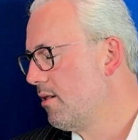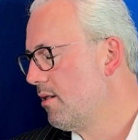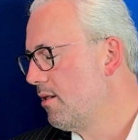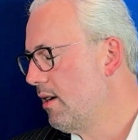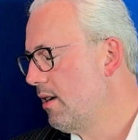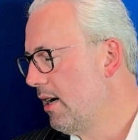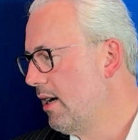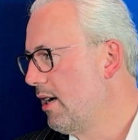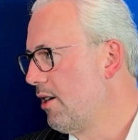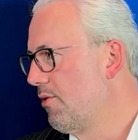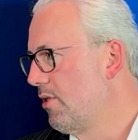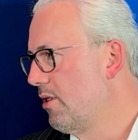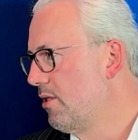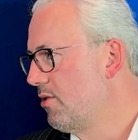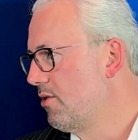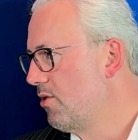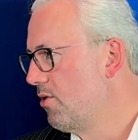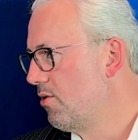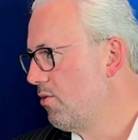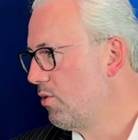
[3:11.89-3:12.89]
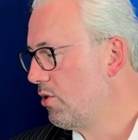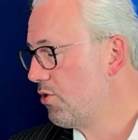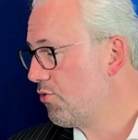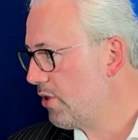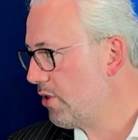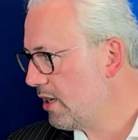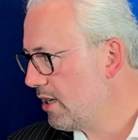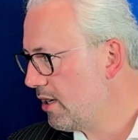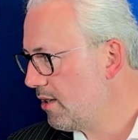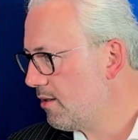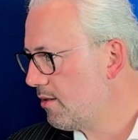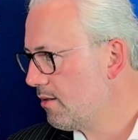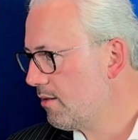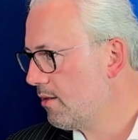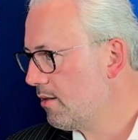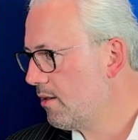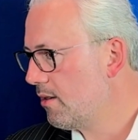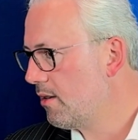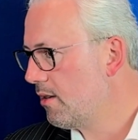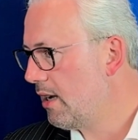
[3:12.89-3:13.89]
Hungary. So we traded
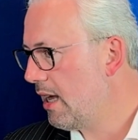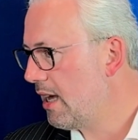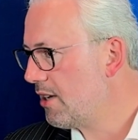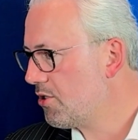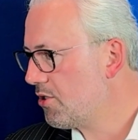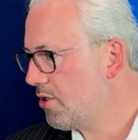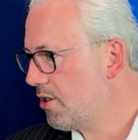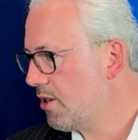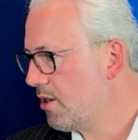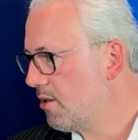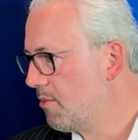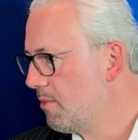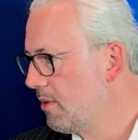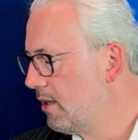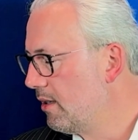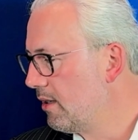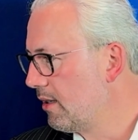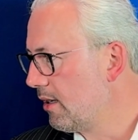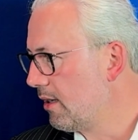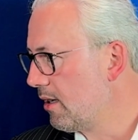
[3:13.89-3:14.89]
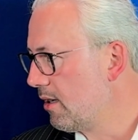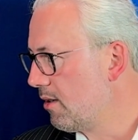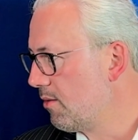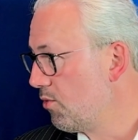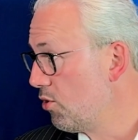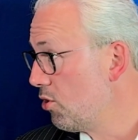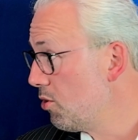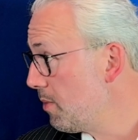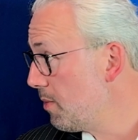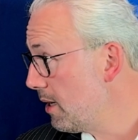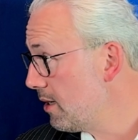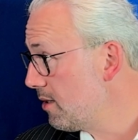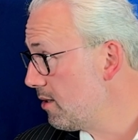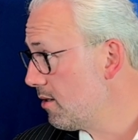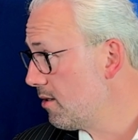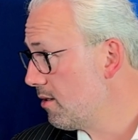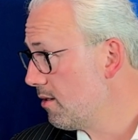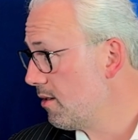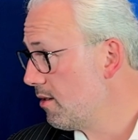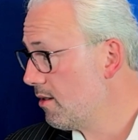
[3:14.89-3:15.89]
last year a building in
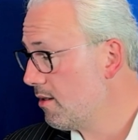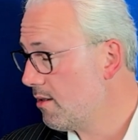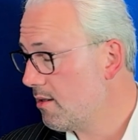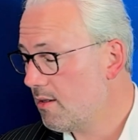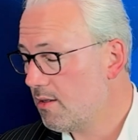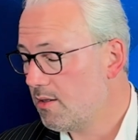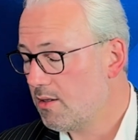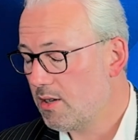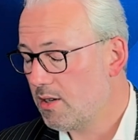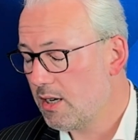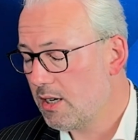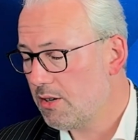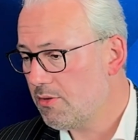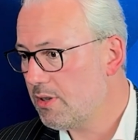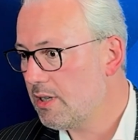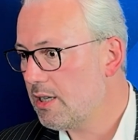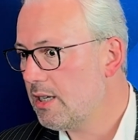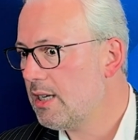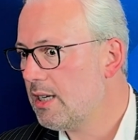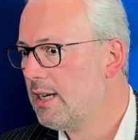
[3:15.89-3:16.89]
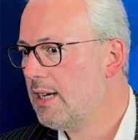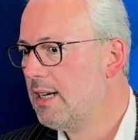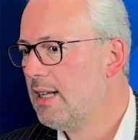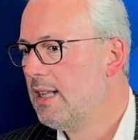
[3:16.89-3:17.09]
Budapest, in Hungary.